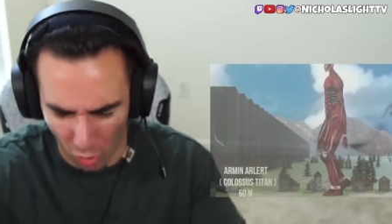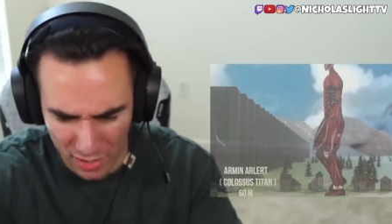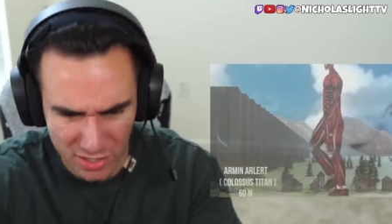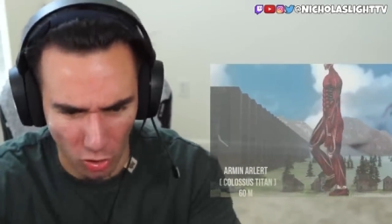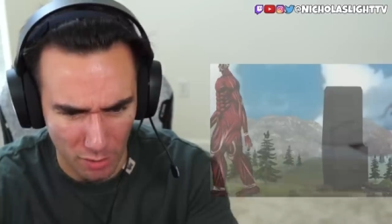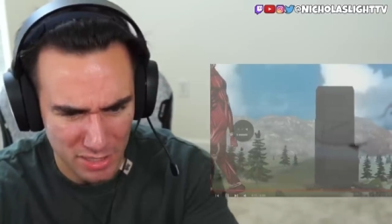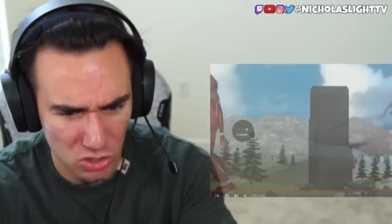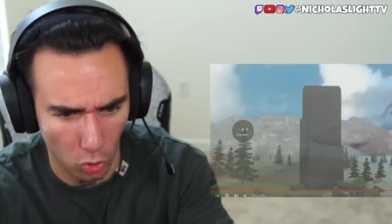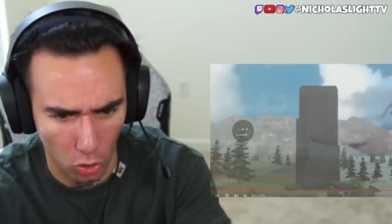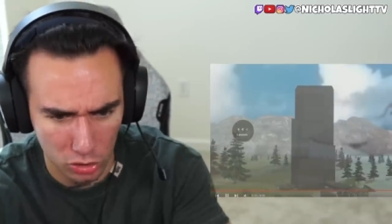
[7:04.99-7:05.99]
Ar is Armin
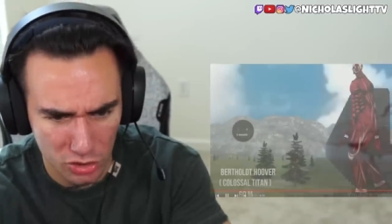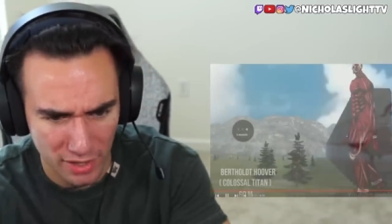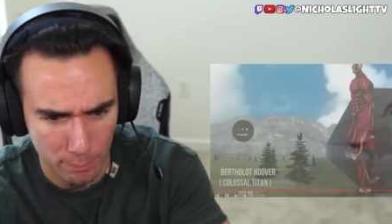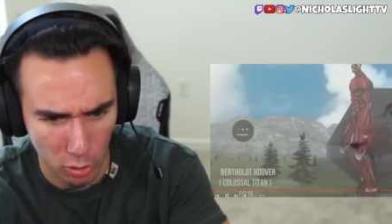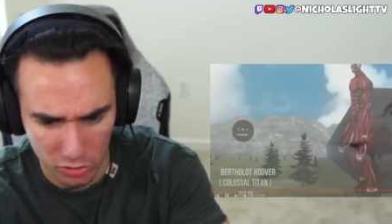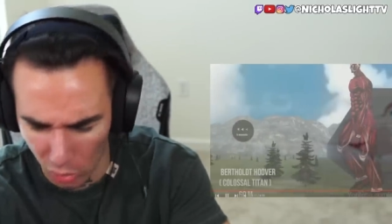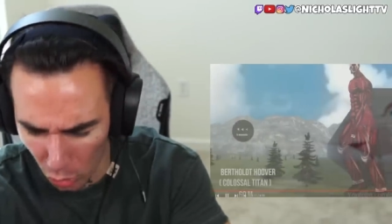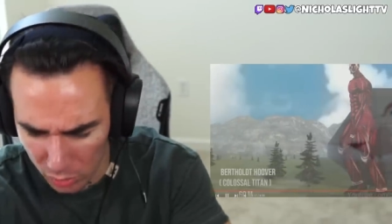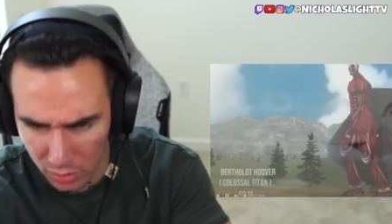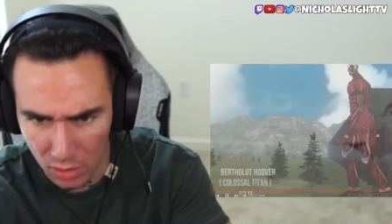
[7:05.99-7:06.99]
taller than
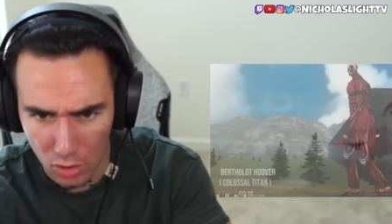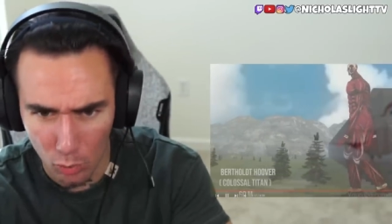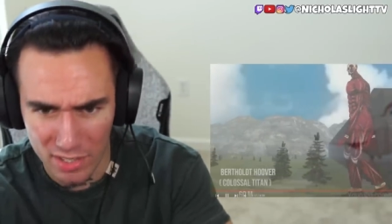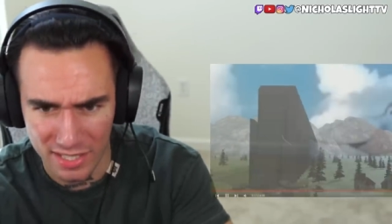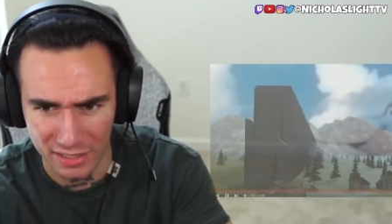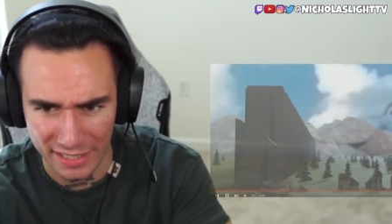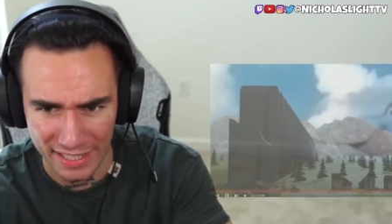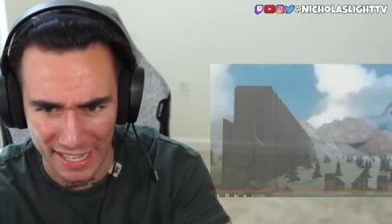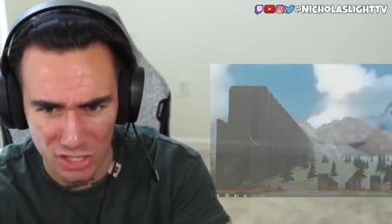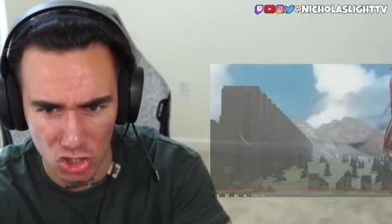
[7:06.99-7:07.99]
Berthold? What is he, like
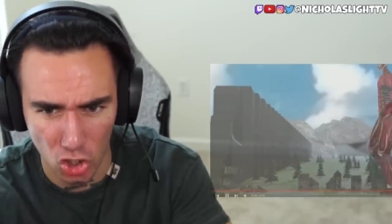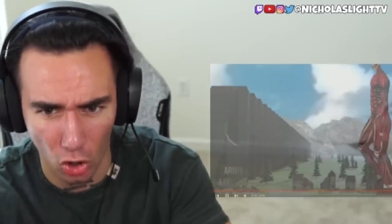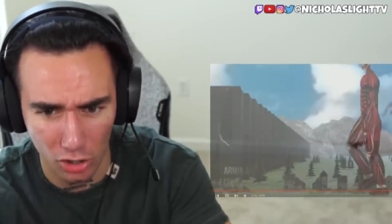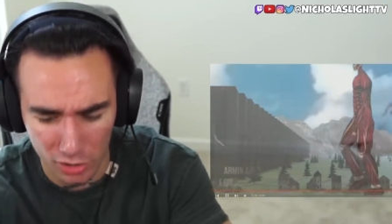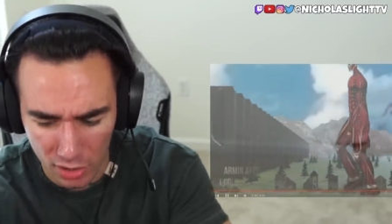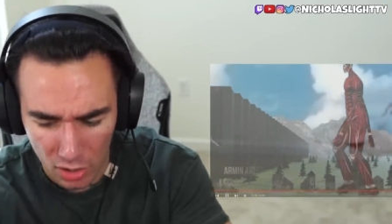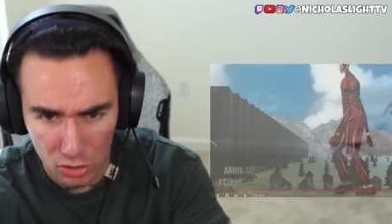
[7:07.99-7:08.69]
an inch taller?